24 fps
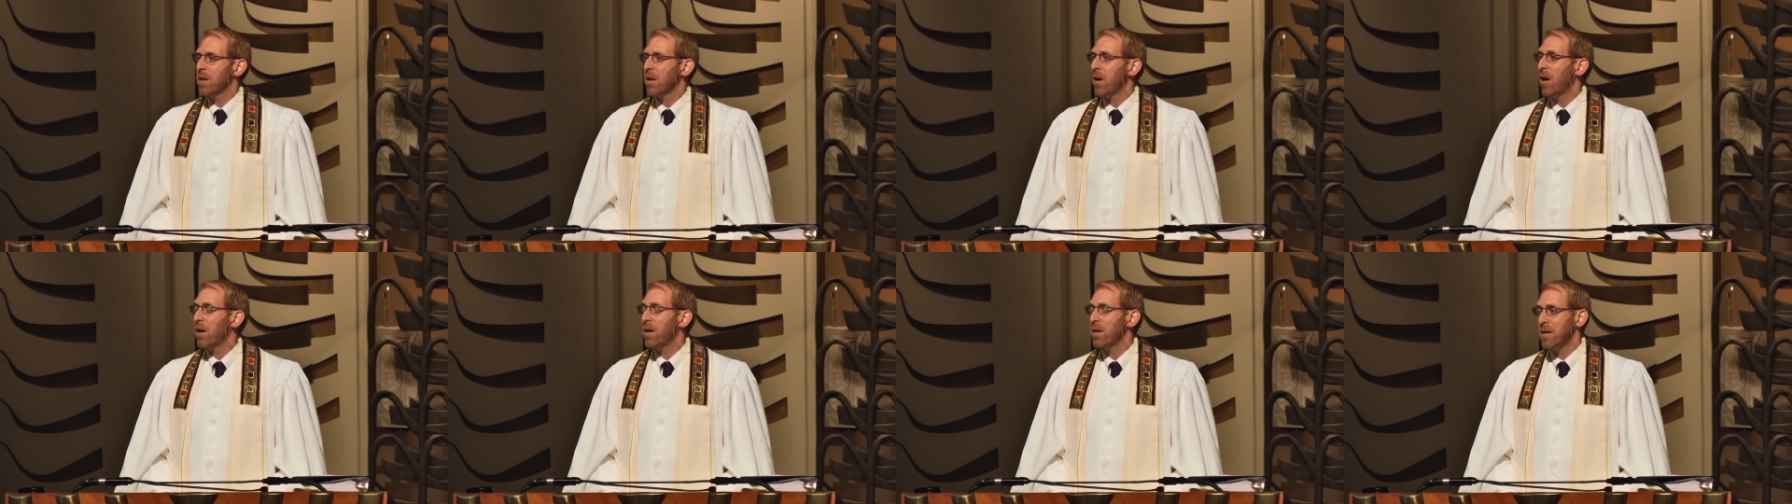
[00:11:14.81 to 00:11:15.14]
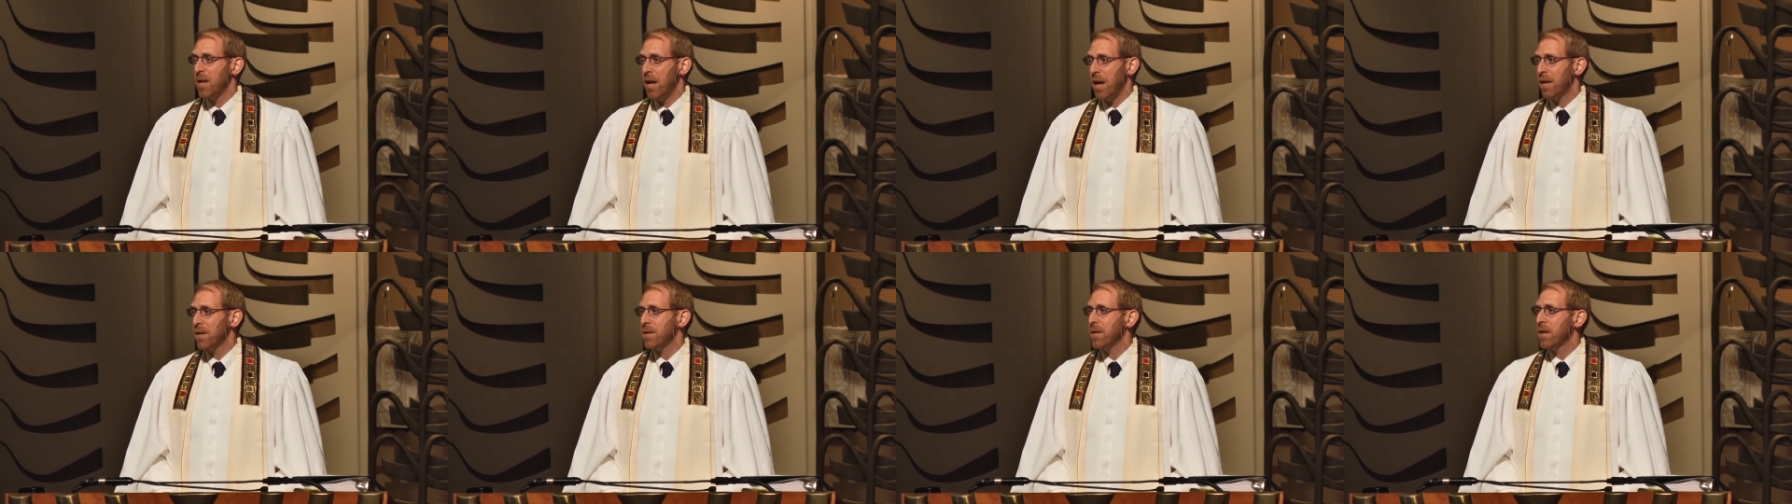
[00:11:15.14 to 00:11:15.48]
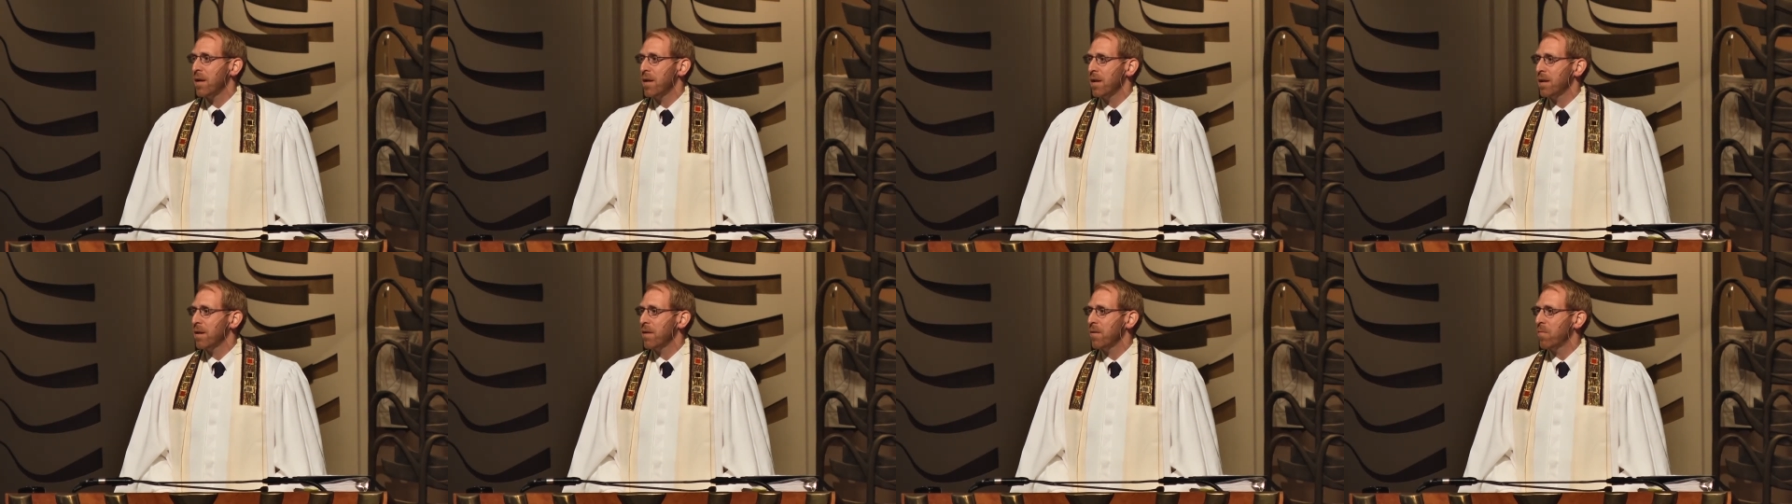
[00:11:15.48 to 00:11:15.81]
God is
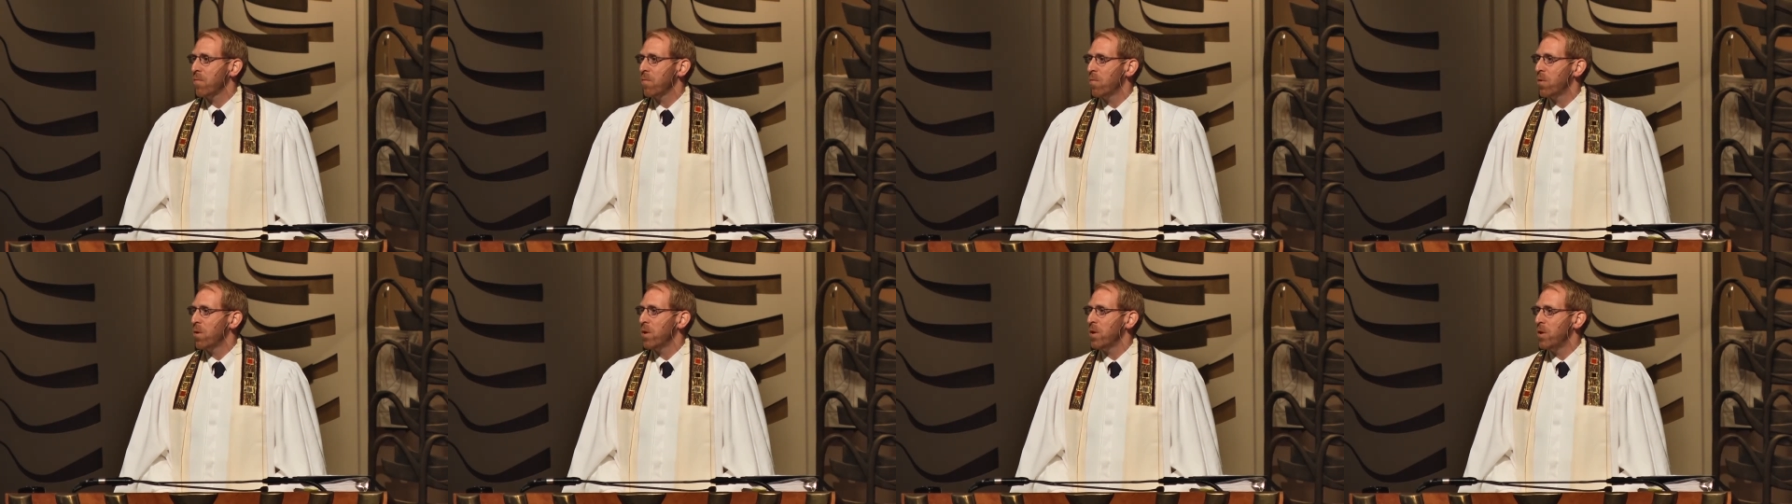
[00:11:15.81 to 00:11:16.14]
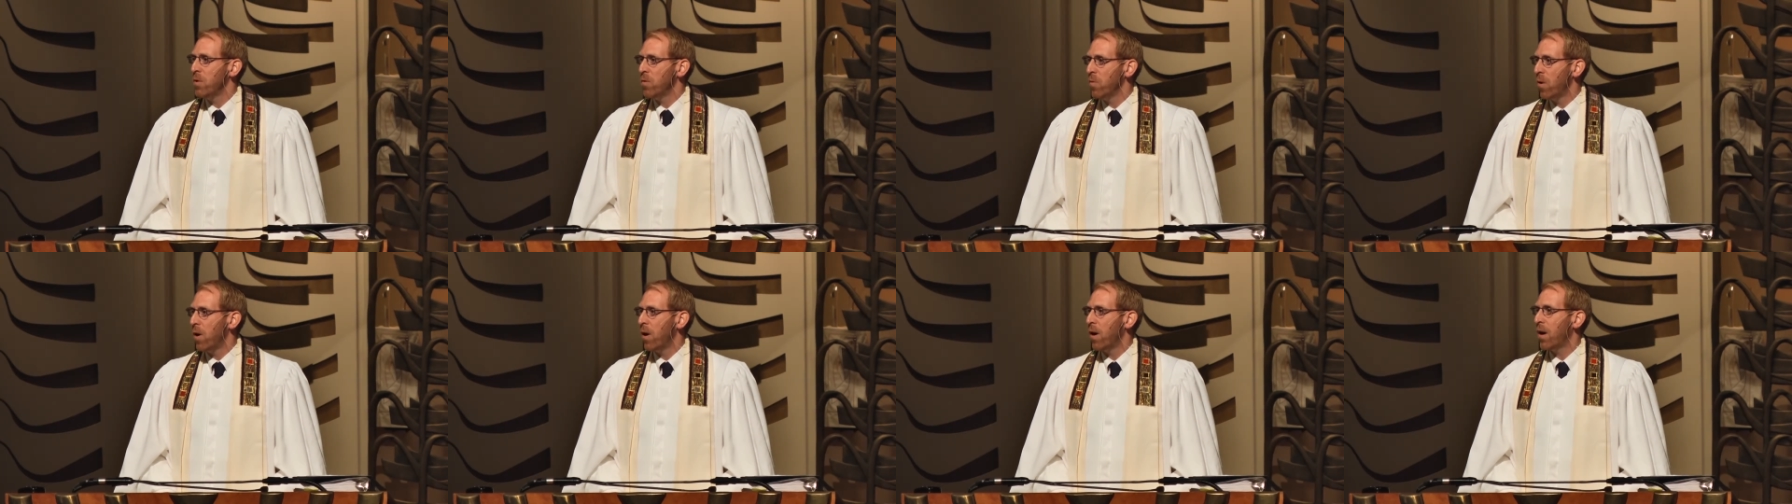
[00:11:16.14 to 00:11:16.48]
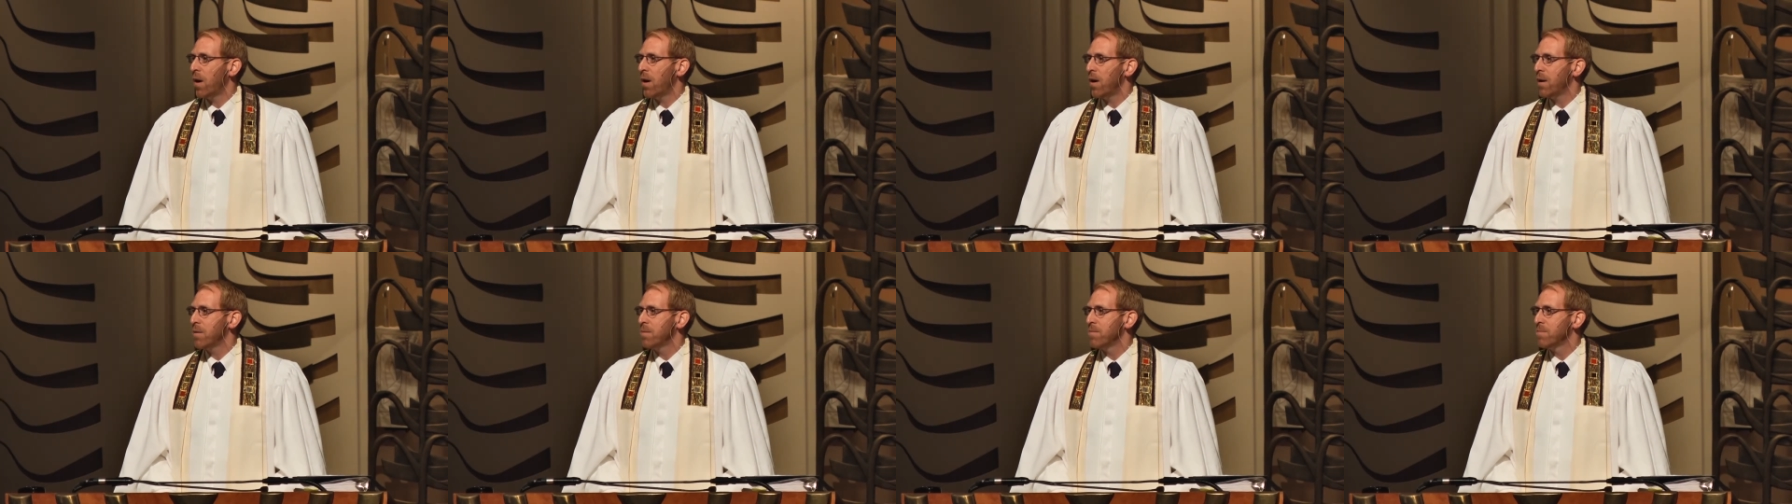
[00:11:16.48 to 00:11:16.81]
asking where you
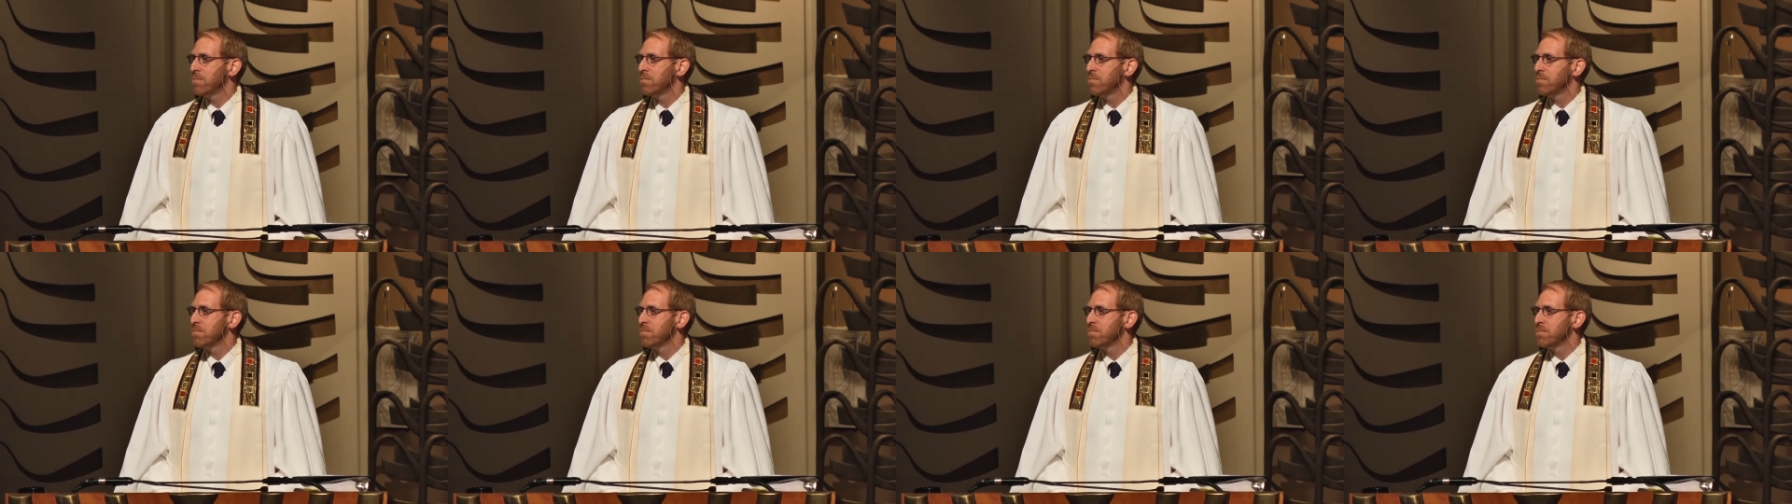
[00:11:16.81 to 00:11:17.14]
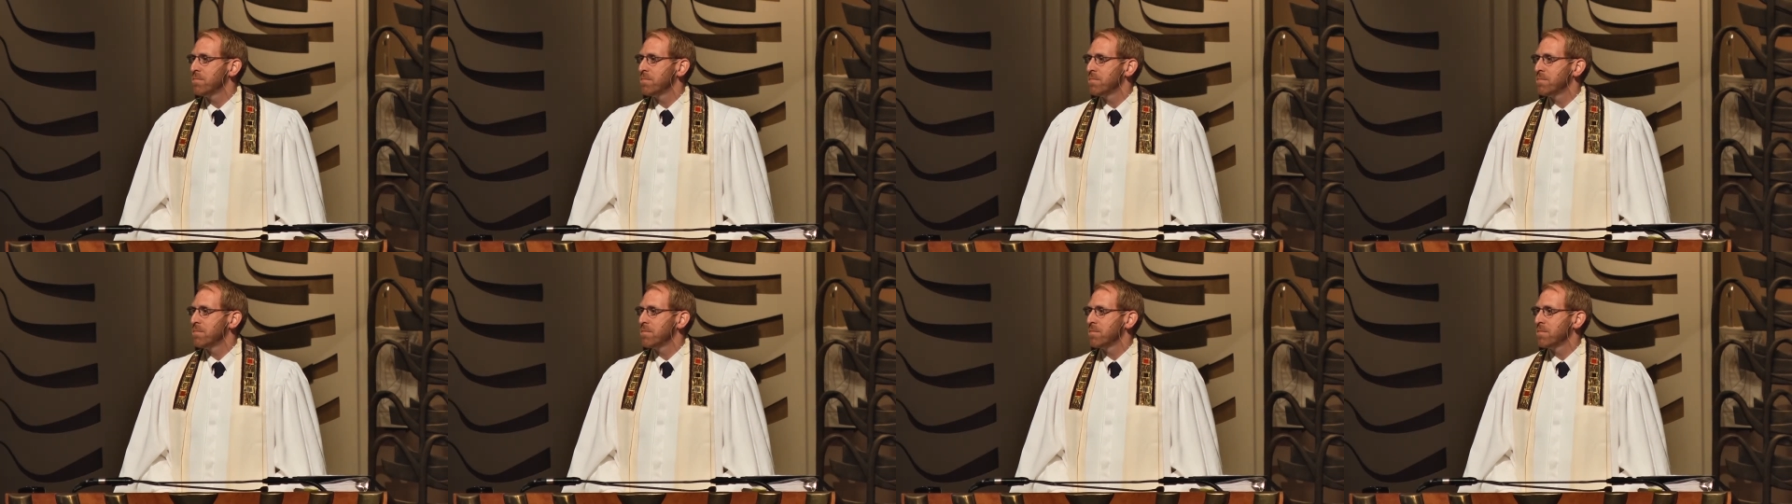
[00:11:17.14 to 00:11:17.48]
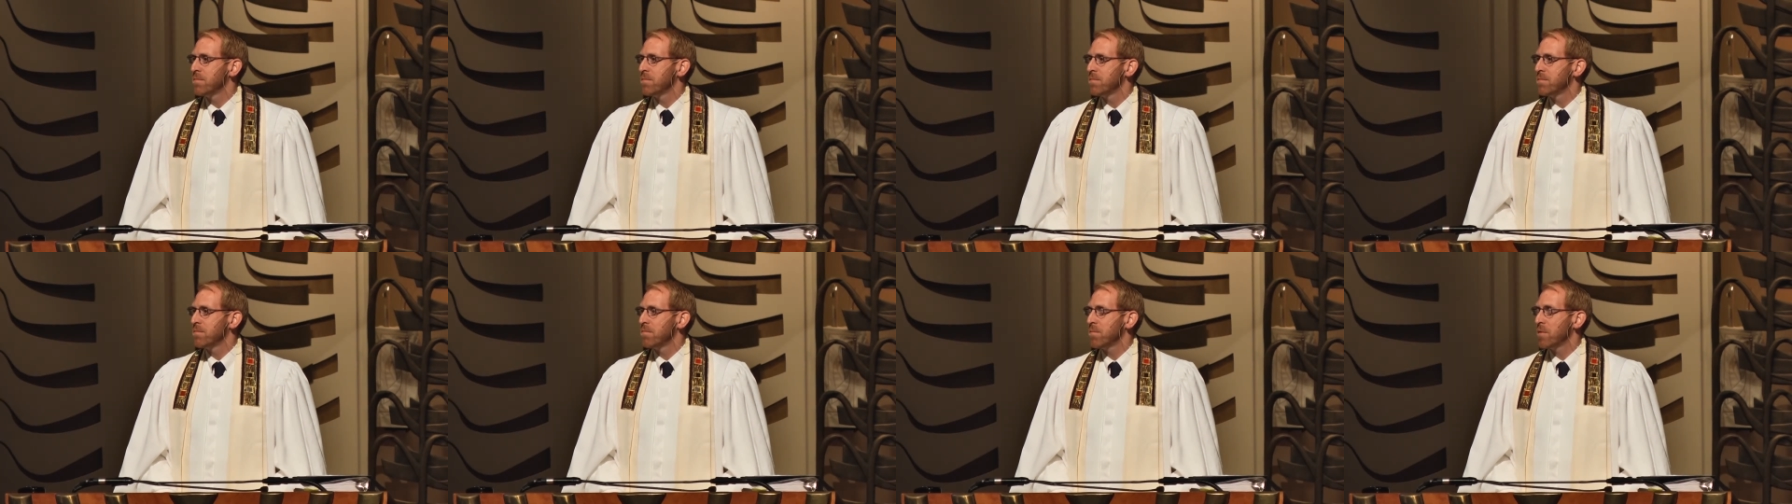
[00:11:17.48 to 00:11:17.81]
are.
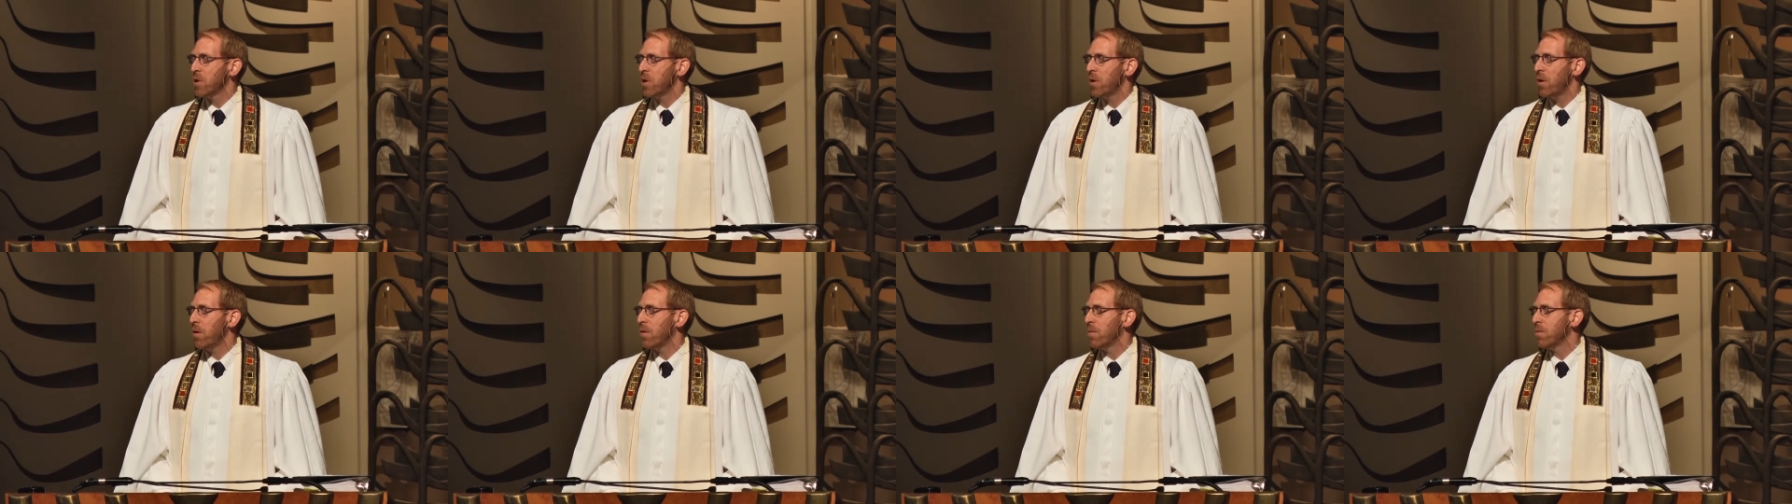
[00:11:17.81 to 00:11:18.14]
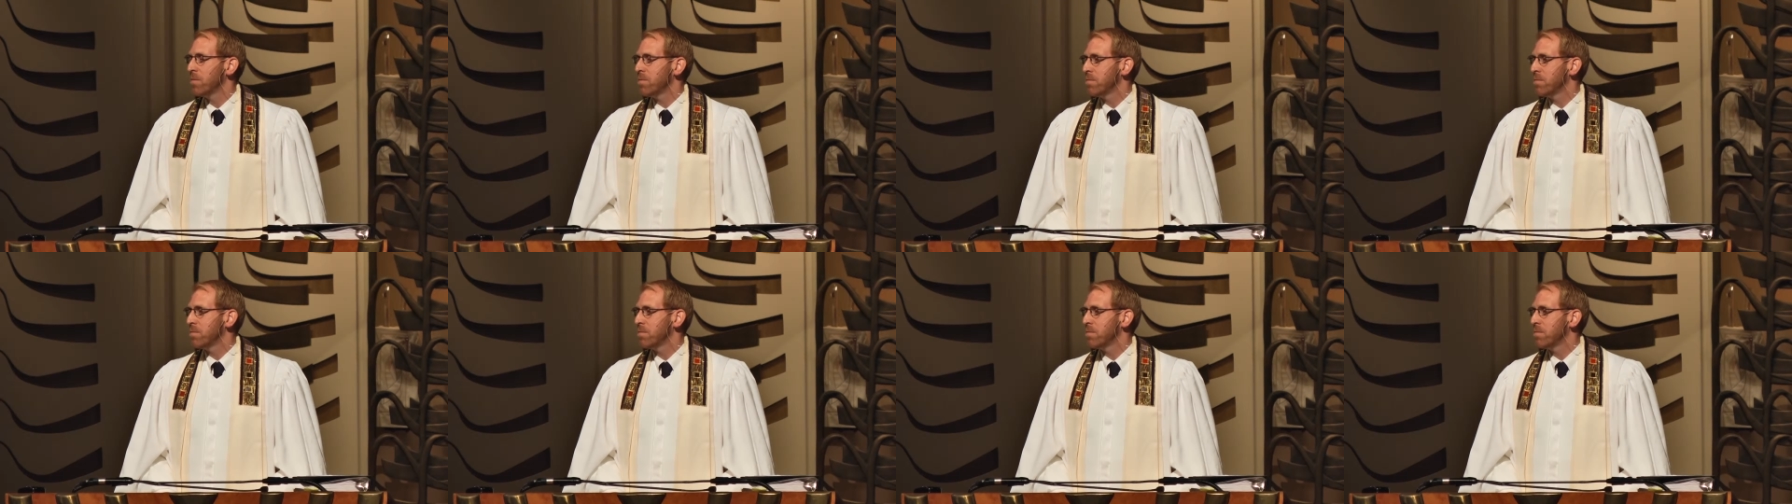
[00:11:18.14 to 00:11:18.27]
So,